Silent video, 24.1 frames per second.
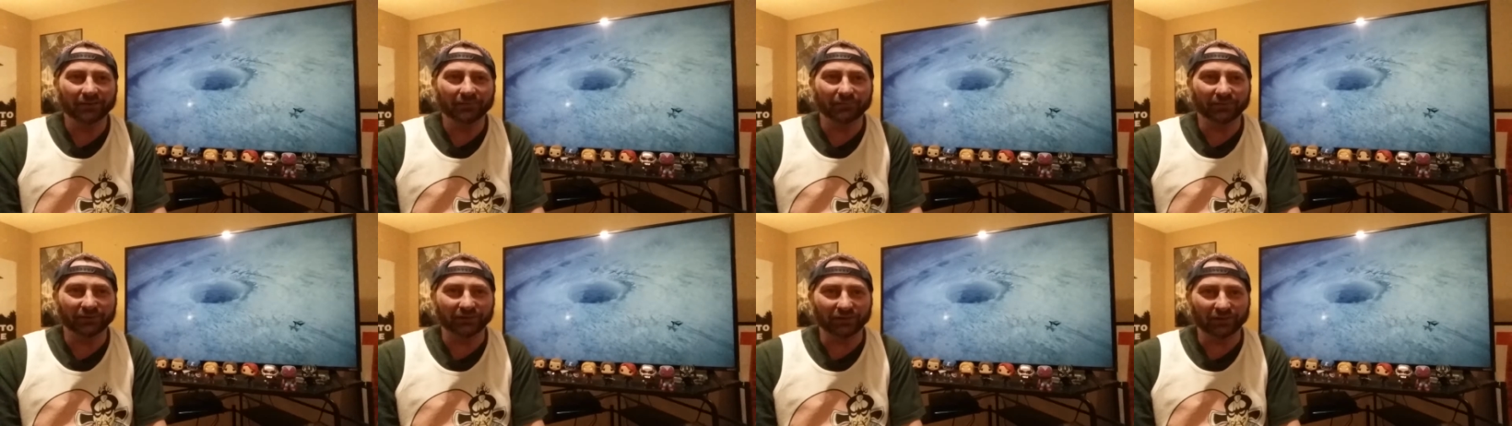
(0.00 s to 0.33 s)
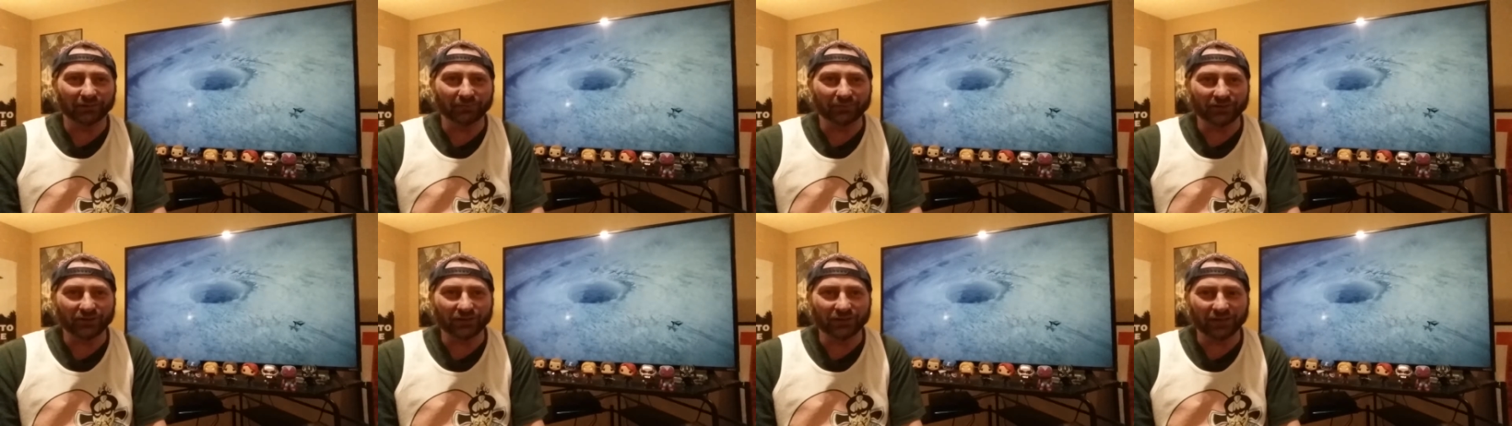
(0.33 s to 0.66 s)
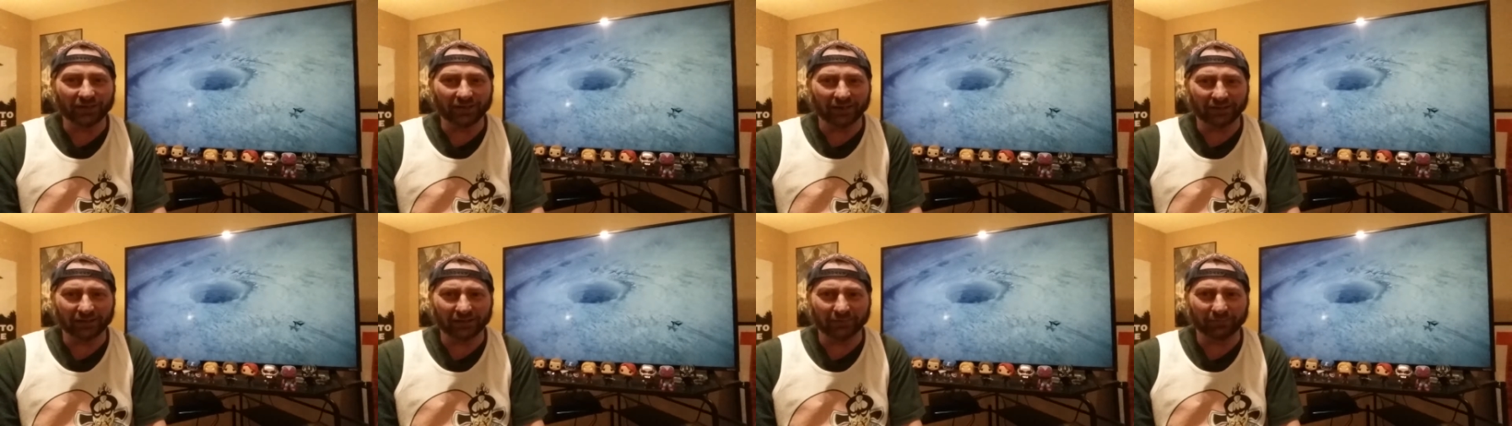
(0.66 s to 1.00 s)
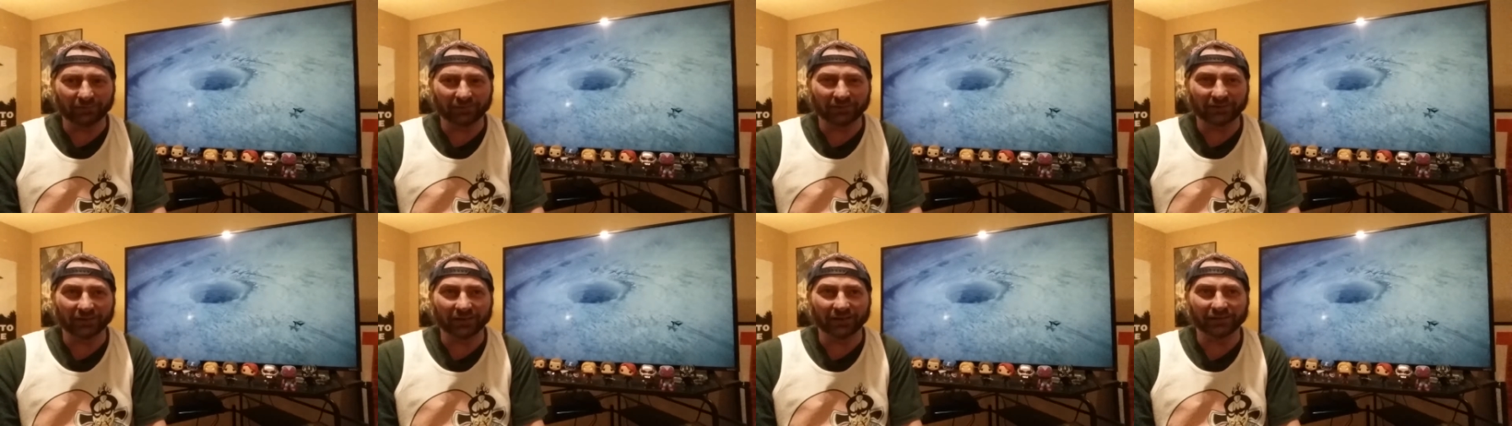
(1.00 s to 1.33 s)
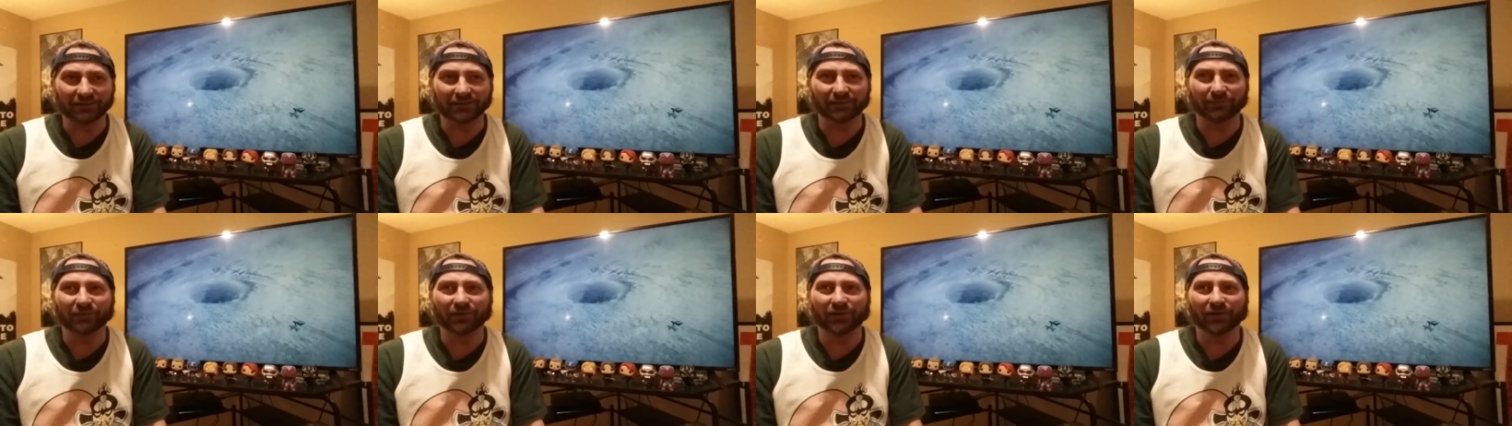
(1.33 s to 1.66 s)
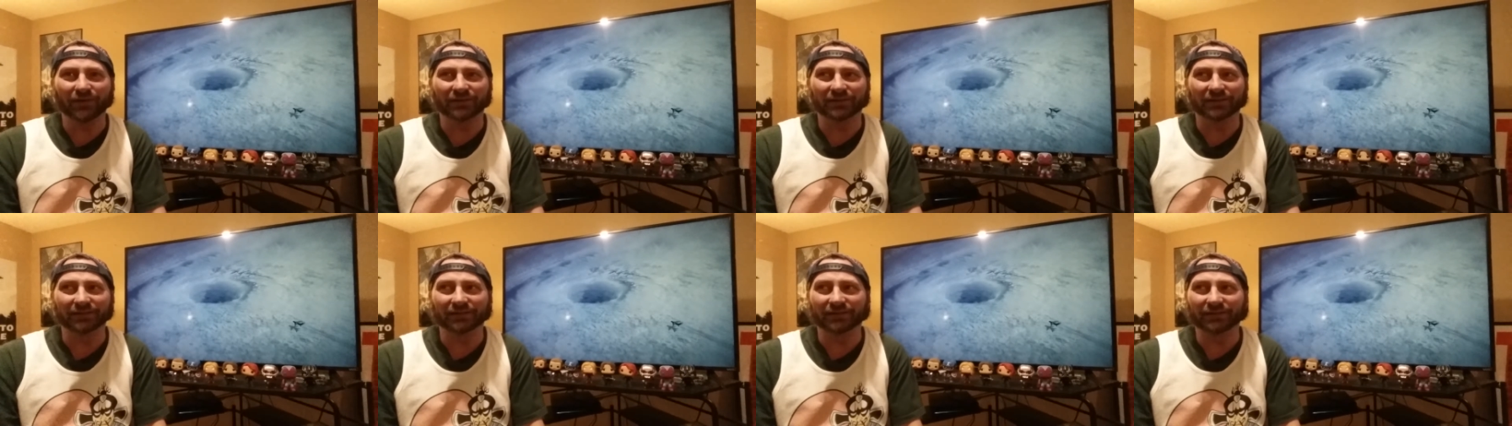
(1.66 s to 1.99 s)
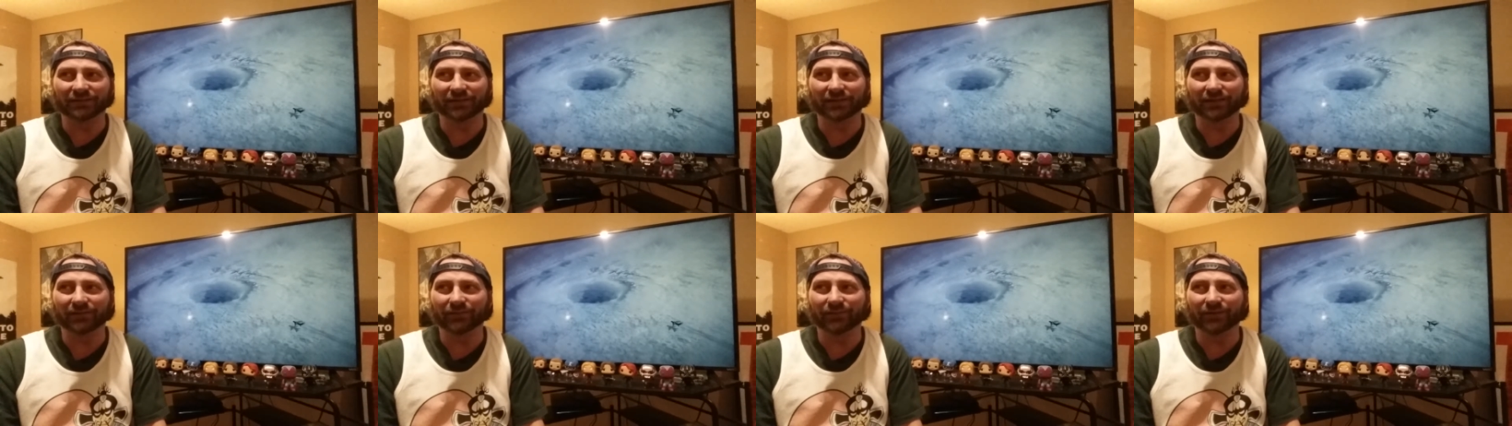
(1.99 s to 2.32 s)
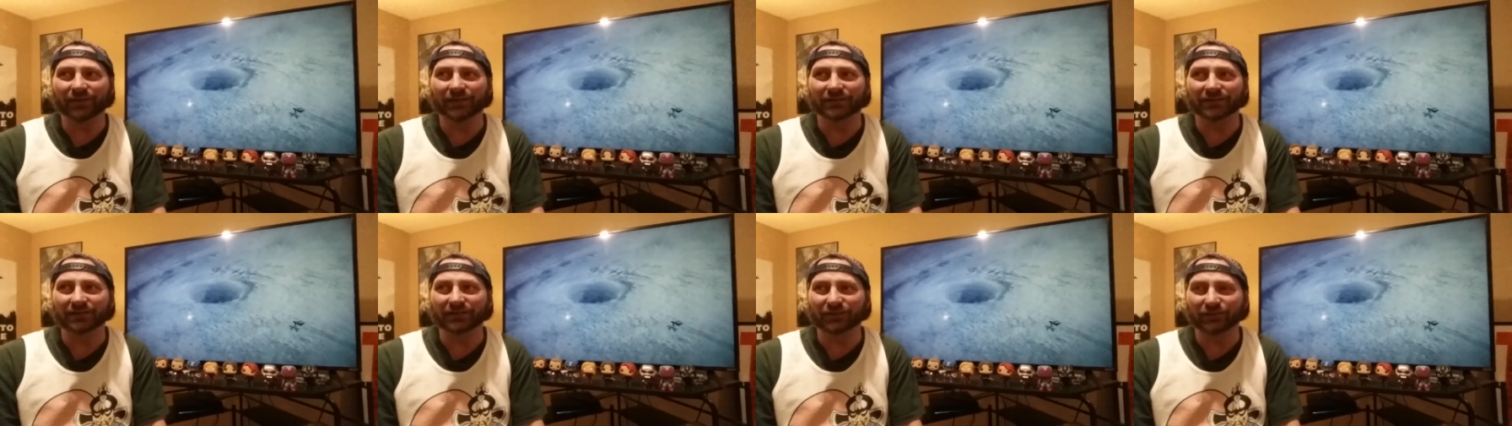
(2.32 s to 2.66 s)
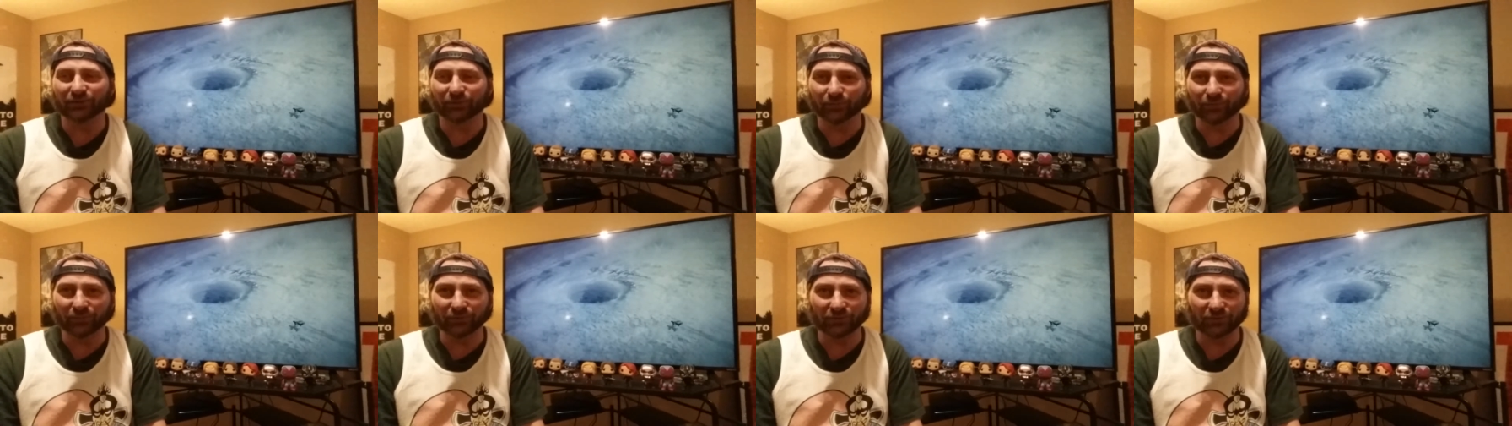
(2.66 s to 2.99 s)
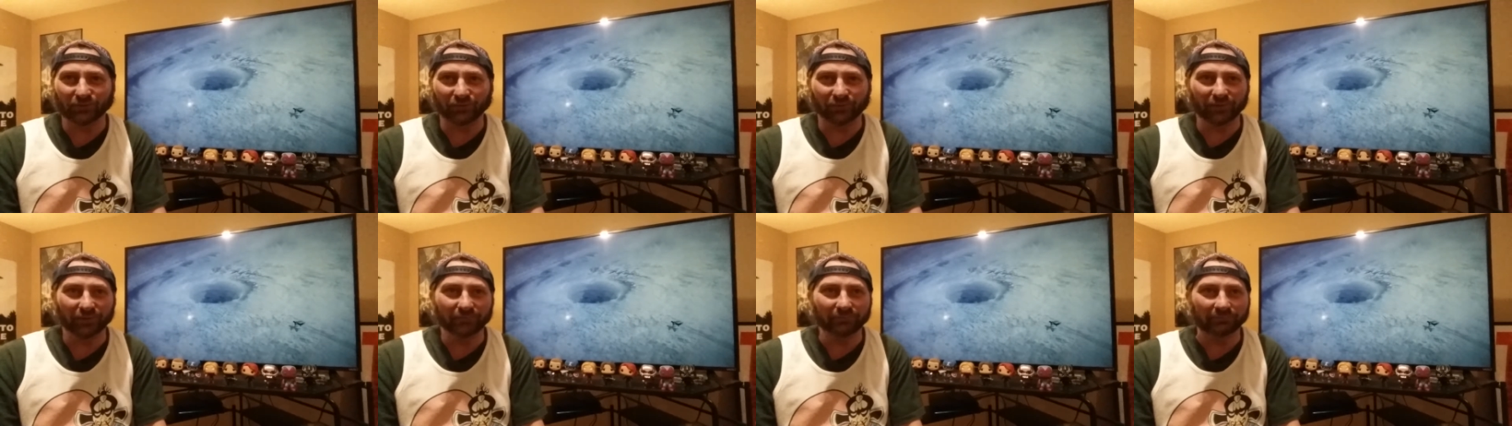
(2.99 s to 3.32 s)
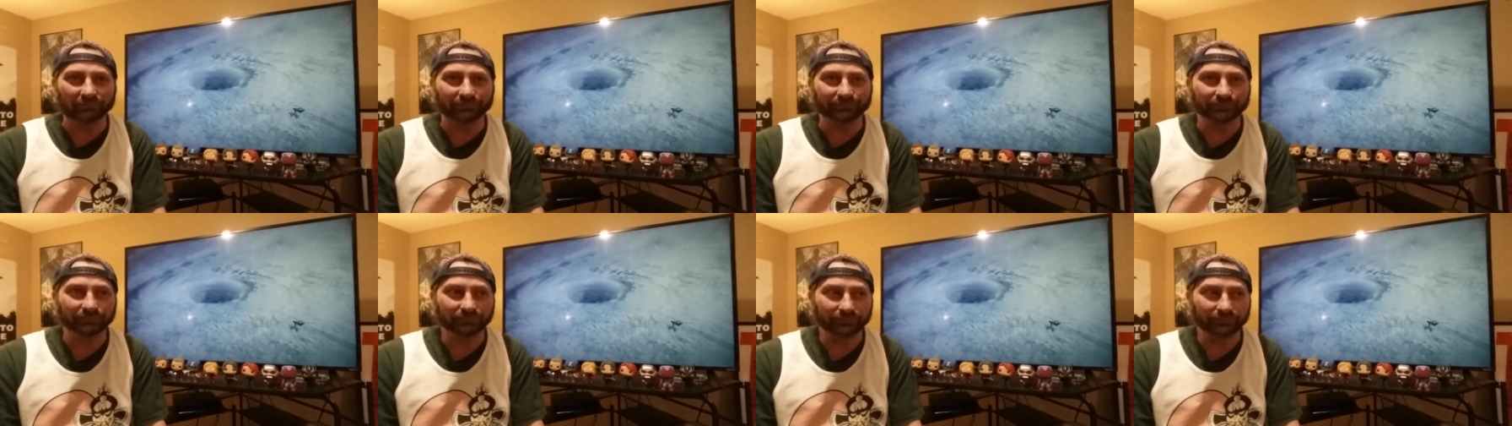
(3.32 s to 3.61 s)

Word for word: but their machine ends up ends up causing this like crazy superstorm